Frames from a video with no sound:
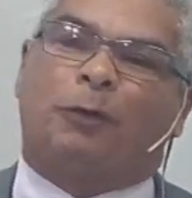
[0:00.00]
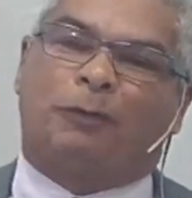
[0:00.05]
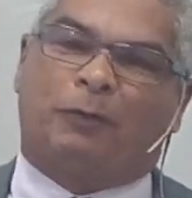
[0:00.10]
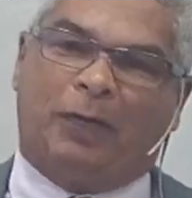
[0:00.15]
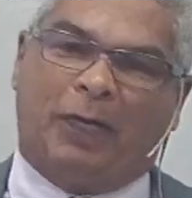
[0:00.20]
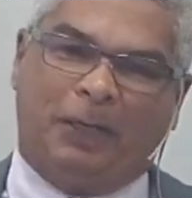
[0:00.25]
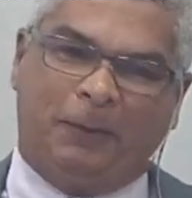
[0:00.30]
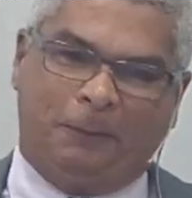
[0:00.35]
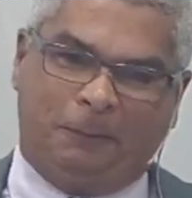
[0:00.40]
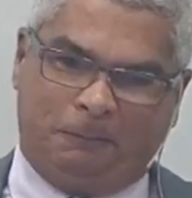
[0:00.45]

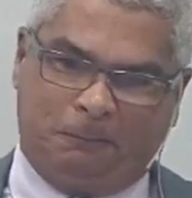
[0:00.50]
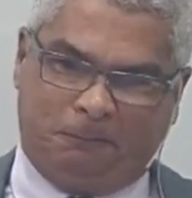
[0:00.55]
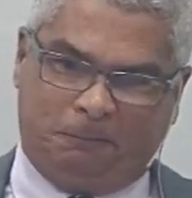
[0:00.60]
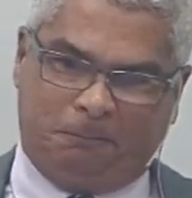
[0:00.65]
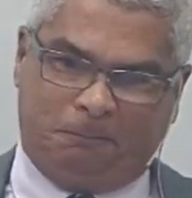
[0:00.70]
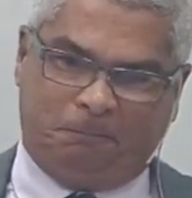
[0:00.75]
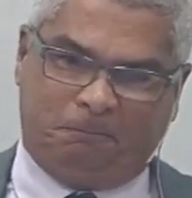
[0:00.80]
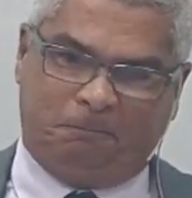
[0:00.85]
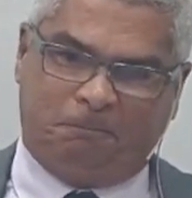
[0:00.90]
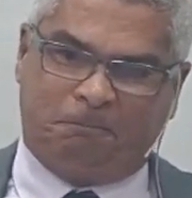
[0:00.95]
And he drank
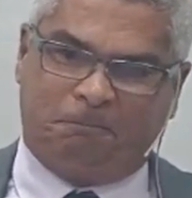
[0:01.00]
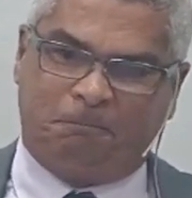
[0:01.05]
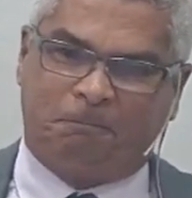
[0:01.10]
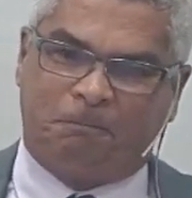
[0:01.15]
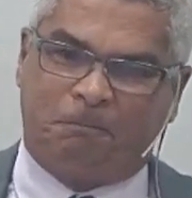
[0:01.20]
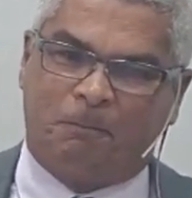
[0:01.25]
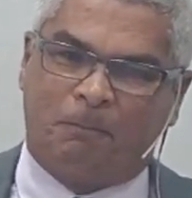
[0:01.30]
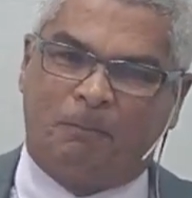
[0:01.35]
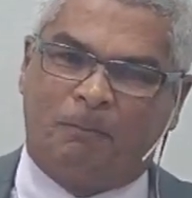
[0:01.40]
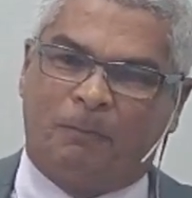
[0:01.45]
this
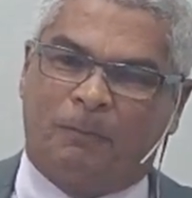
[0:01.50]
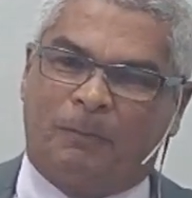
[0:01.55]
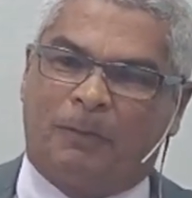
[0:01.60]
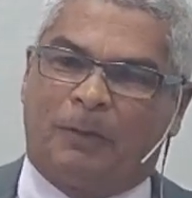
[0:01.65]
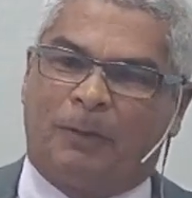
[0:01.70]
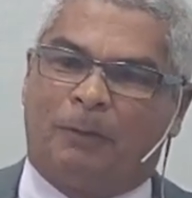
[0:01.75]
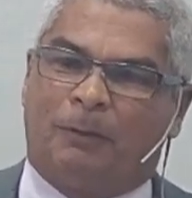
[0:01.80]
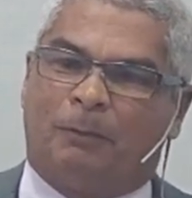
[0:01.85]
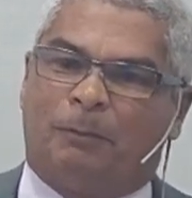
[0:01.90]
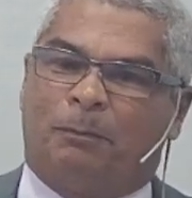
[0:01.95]
cup
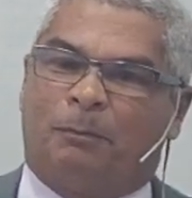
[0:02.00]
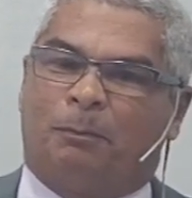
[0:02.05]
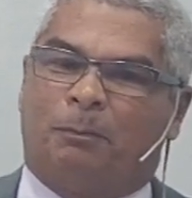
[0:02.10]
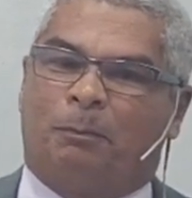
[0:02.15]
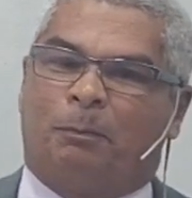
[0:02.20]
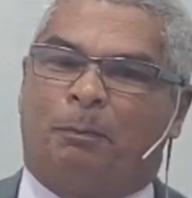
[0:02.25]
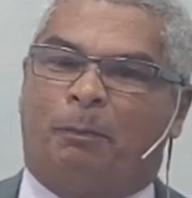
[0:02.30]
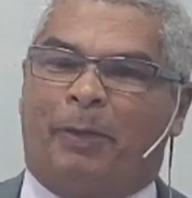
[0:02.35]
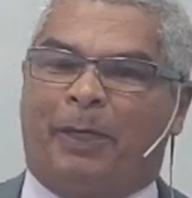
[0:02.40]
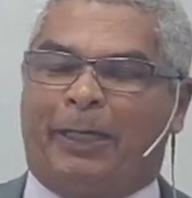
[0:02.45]
on the cross
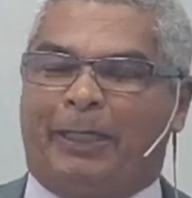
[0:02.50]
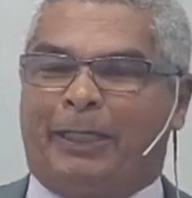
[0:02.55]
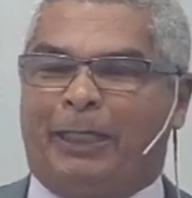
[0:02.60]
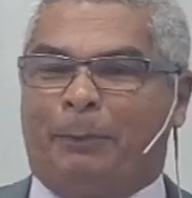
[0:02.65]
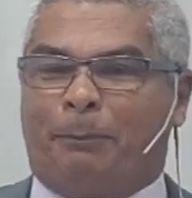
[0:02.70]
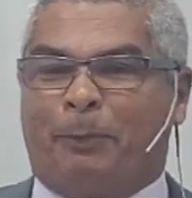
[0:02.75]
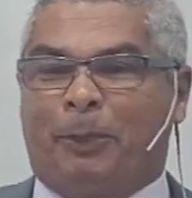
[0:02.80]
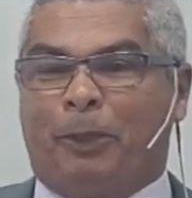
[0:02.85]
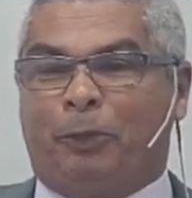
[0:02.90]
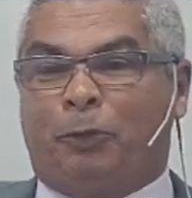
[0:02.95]
of
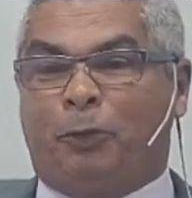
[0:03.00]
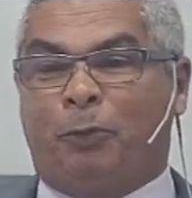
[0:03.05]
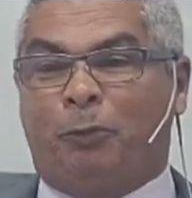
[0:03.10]
Calvary.